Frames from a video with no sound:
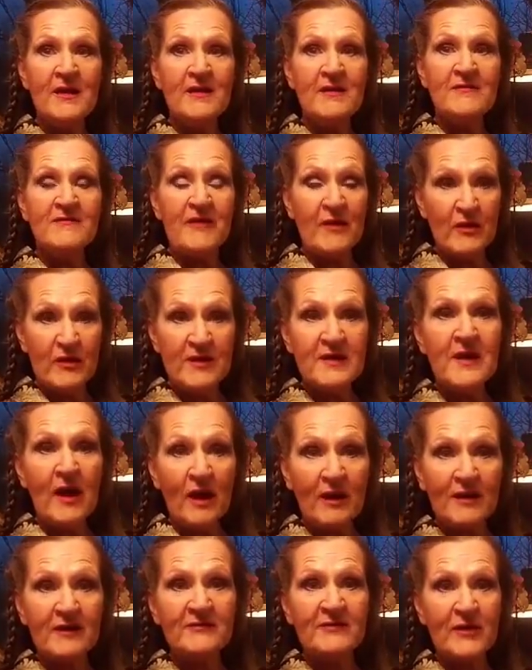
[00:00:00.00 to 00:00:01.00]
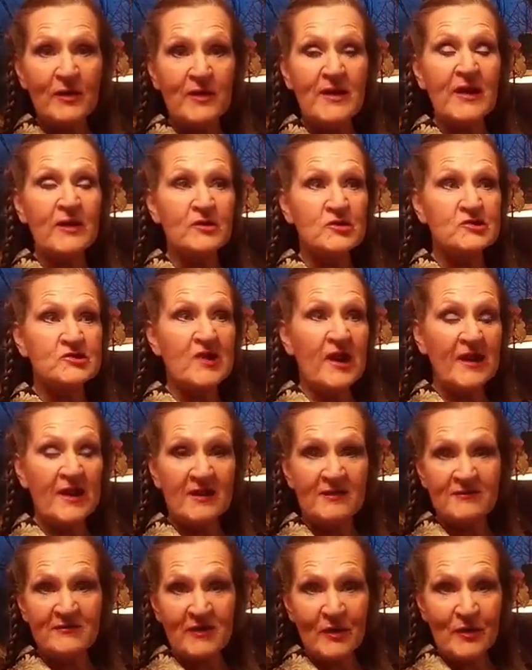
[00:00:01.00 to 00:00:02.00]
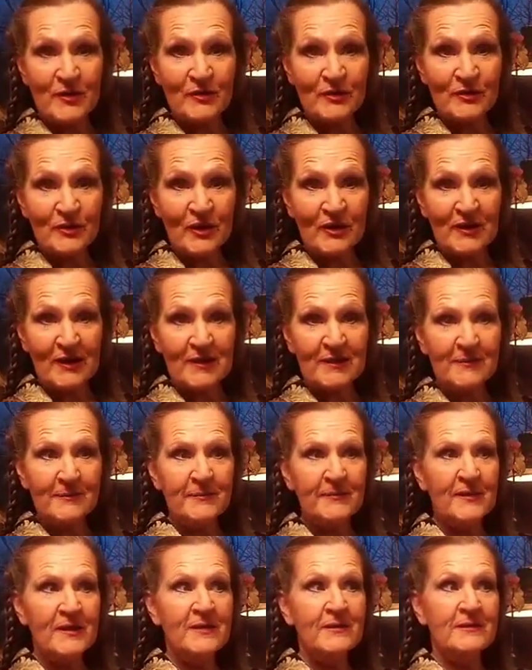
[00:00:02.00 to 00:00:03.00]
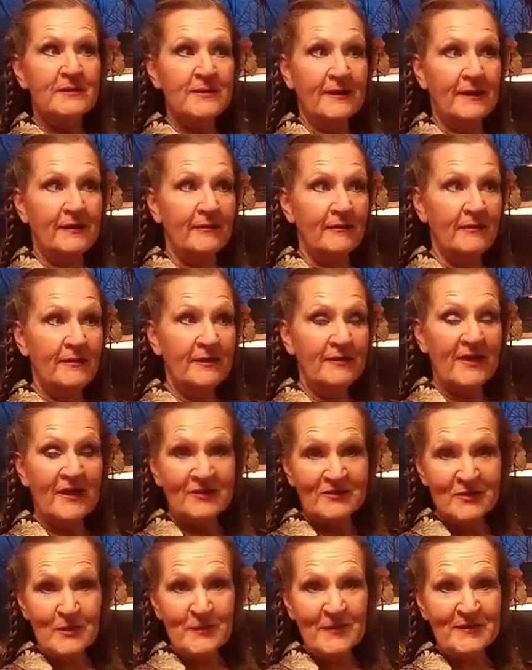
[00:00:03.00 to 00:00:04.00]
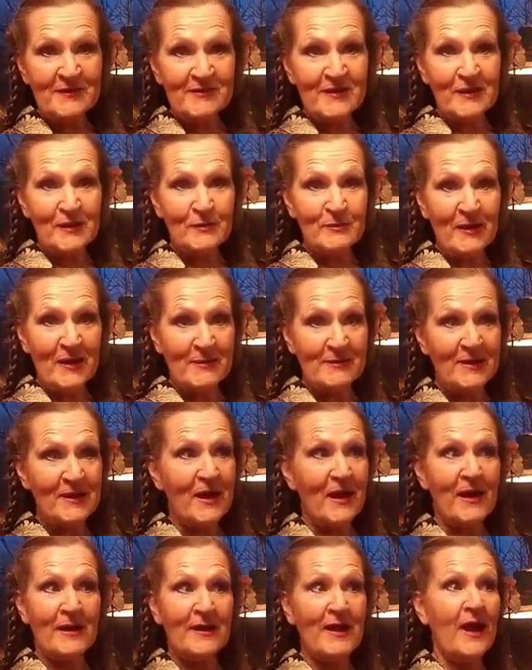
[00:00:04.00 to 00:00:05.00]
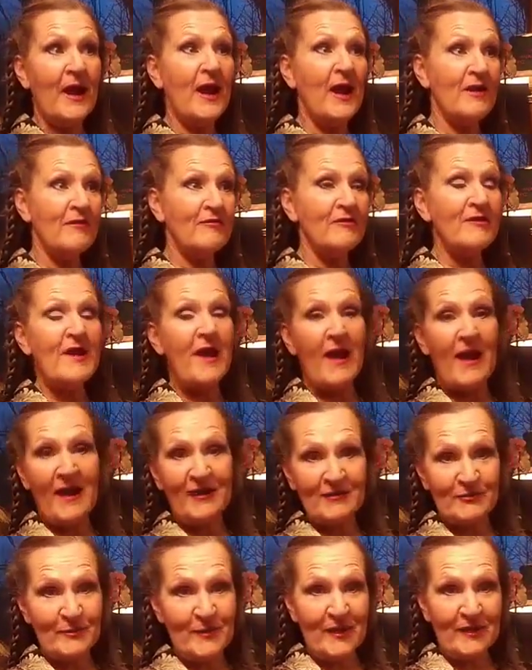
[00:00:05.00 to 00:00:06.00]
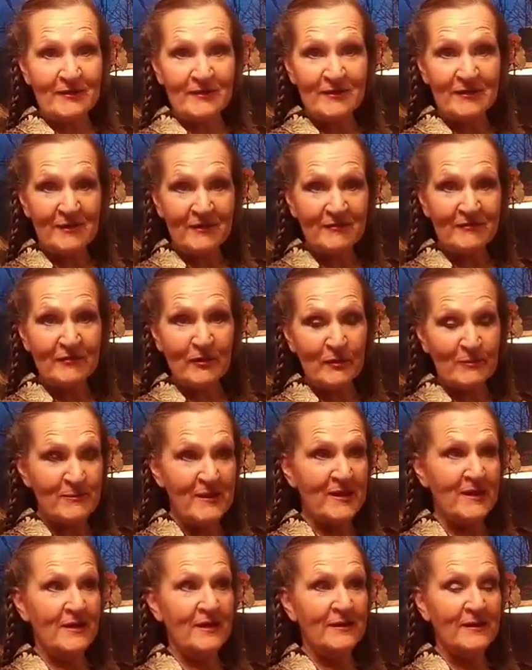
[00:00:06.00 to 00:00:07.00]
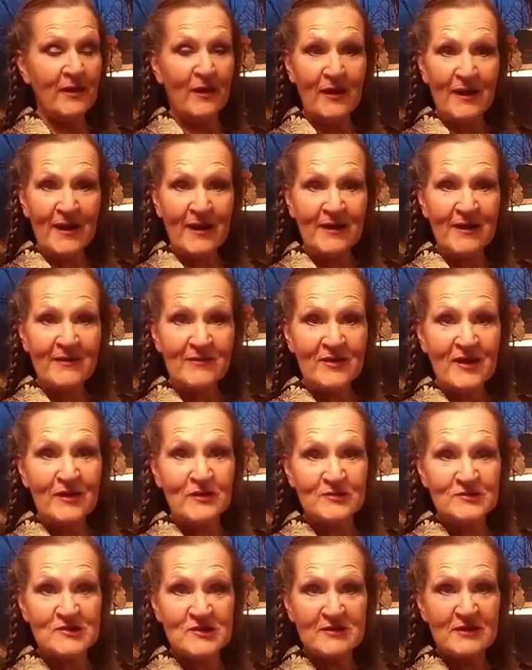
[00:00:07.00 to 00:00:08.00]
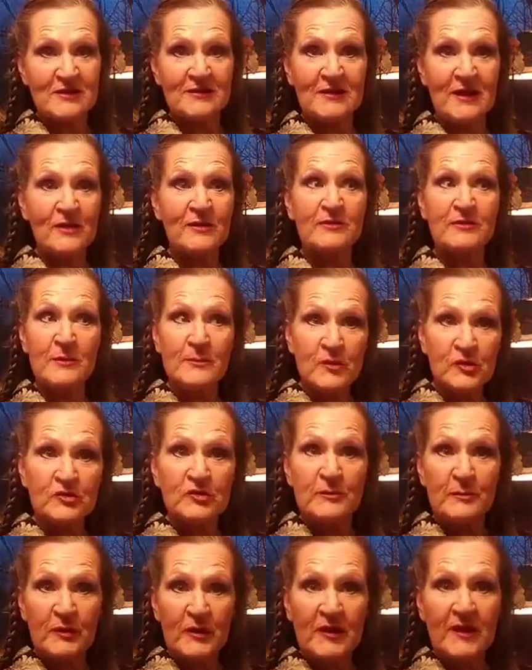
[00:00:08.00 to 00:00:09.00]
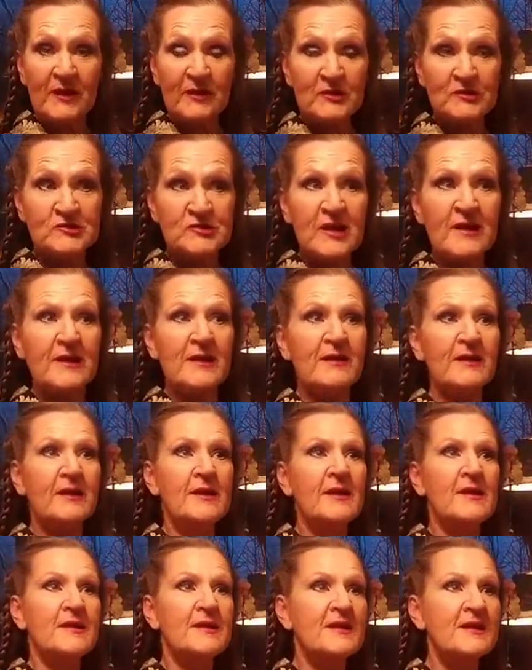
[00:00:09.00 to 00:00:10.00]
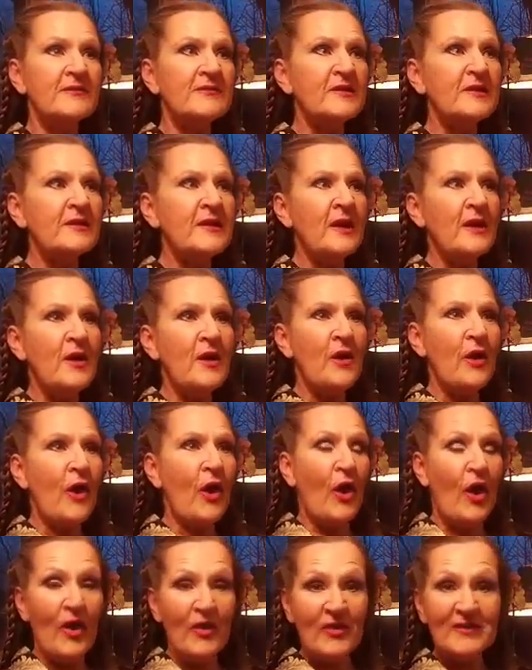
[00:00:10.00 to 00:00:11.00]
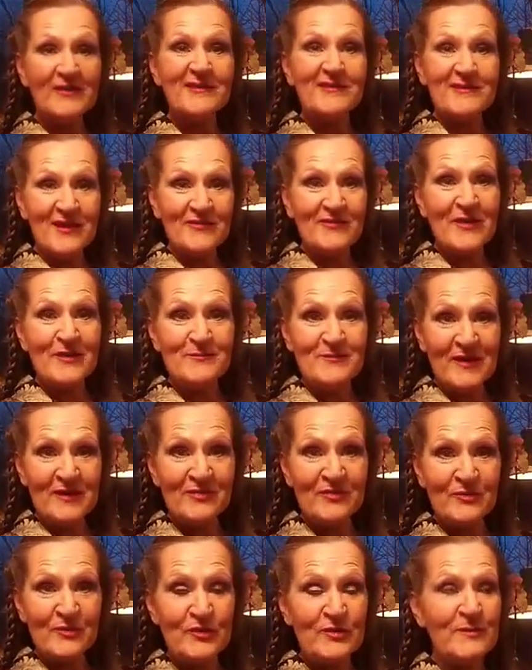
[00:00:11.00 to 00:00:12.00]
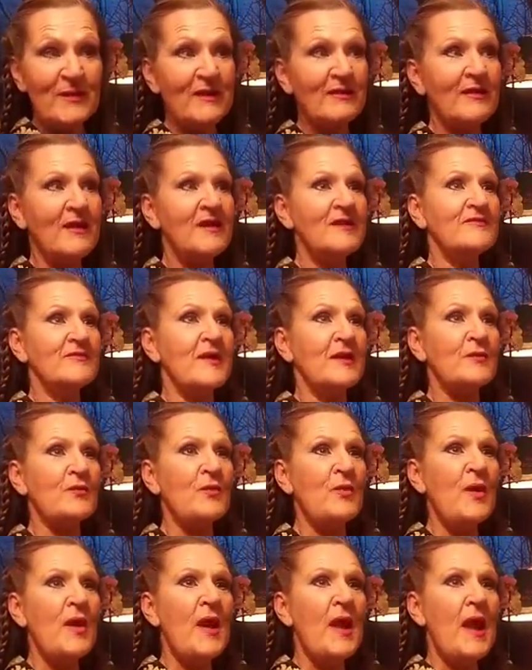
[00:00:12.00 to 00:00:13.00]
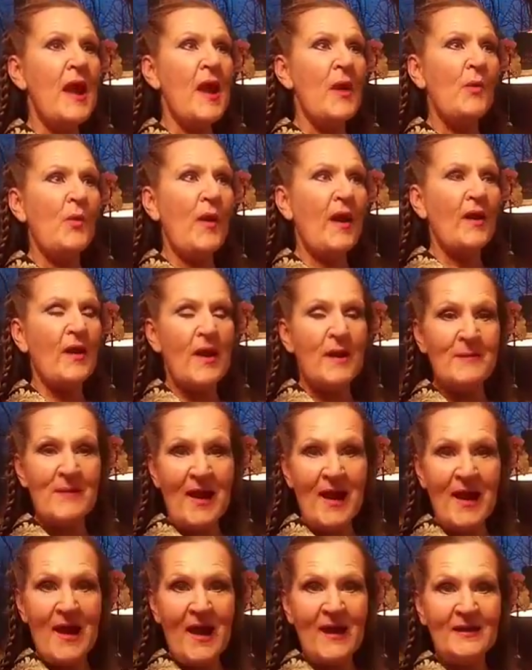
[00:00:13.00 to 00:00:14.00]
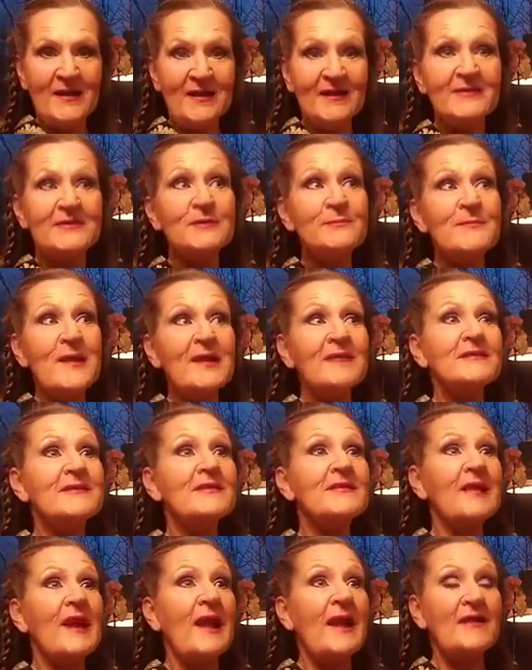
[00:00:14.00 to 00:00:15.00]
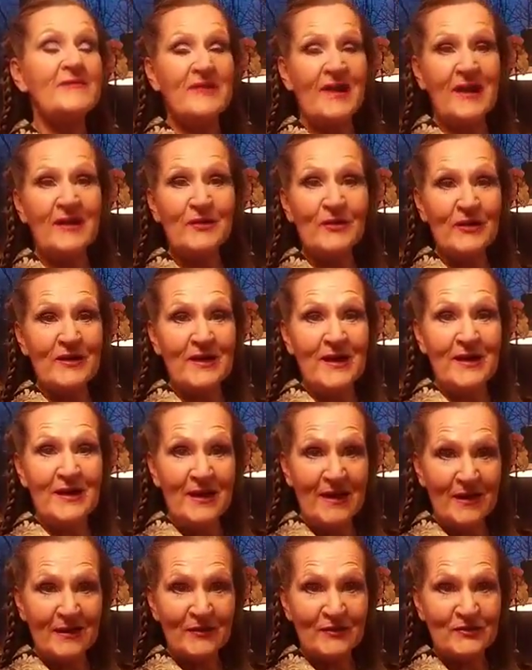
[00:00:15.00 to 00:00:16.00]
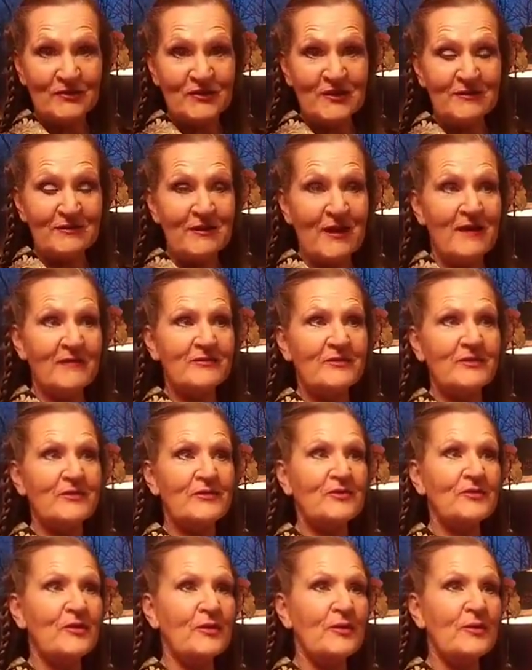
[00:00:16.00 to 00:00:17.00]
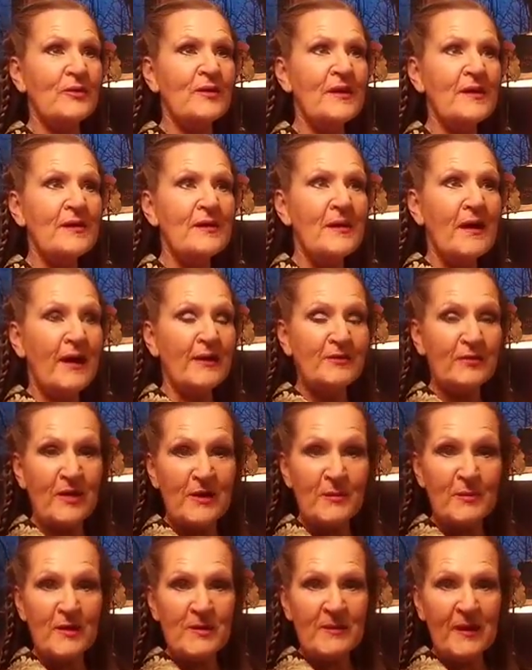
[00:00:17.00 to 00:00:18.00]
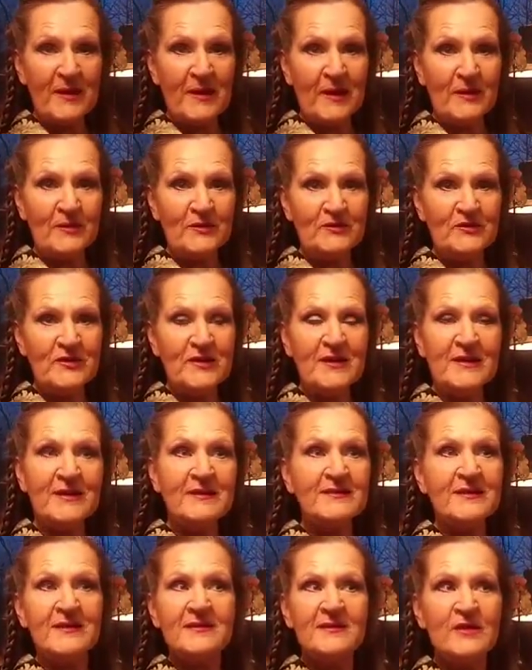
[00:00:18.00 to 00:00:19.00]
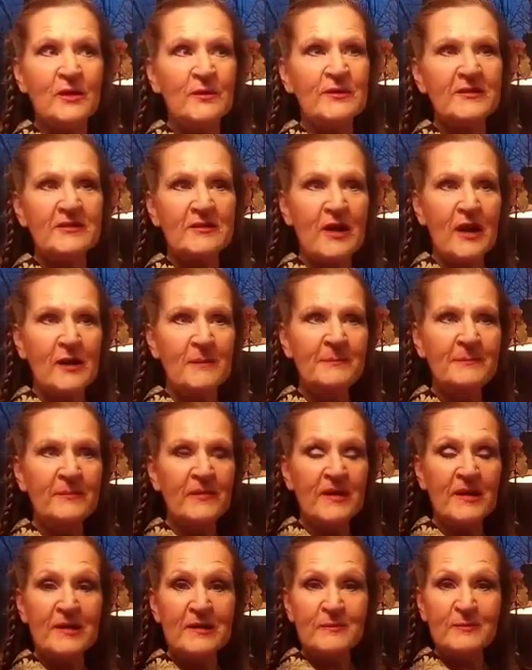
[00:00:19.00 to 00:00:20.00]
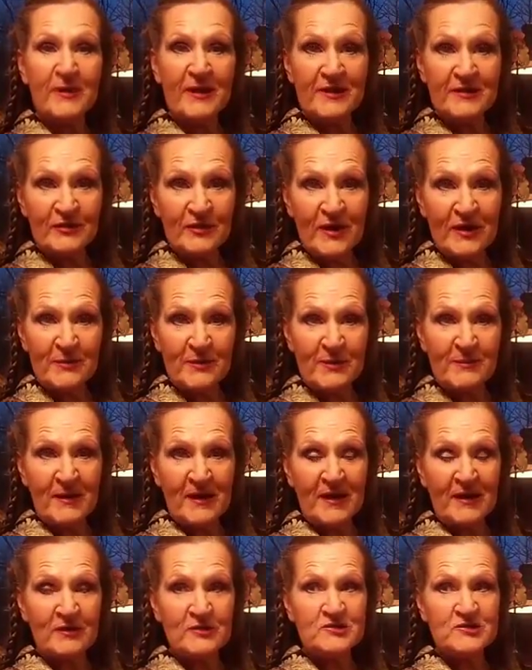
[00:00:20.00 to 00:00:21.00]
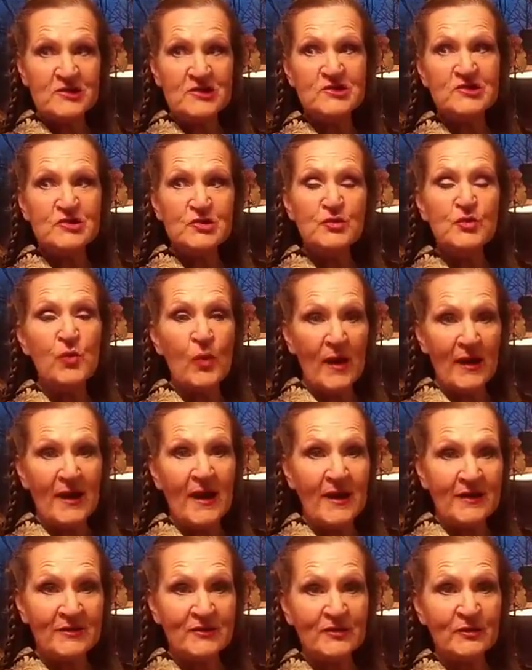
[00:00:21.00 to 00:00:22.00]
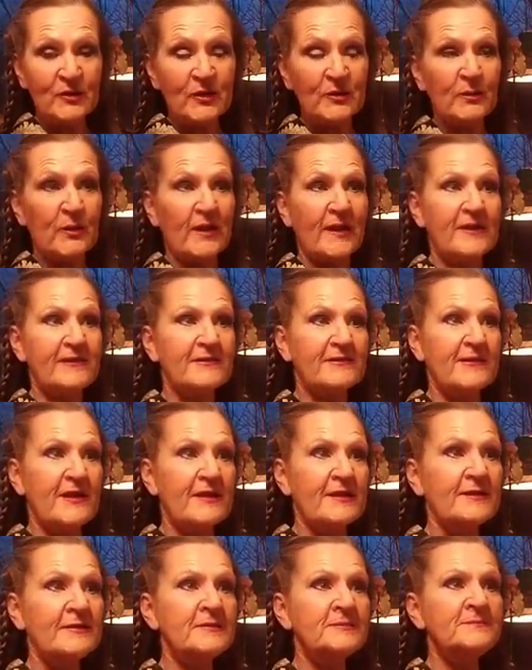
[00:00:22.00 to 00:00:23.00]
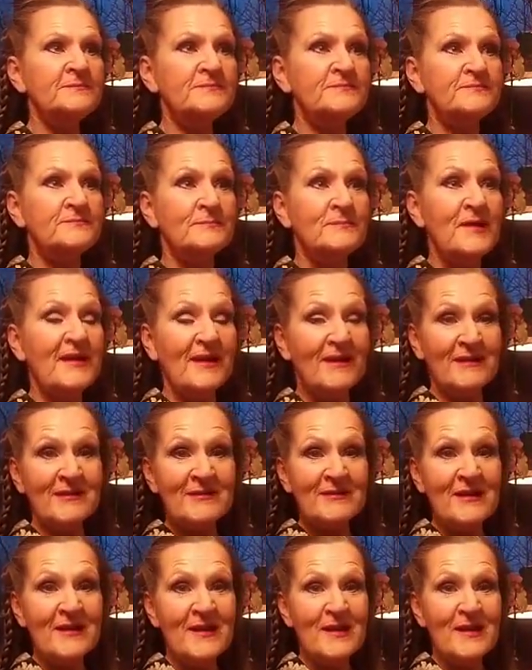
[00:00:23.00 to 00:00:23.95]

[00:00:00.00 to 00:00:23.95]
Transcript: very young and very energetic and very good looking. Now, that ship has sailed, baby, on every aspect for me. Now, I kind of have the energy thing down because I'm usually pretty energetic. Given all the stuff I've been through in my life and and where I'm at, it's amazing that I have enter, any energy left. So I try to bring my energy, and it doesn't always come, but I try to bring my energy to what I do and what I say because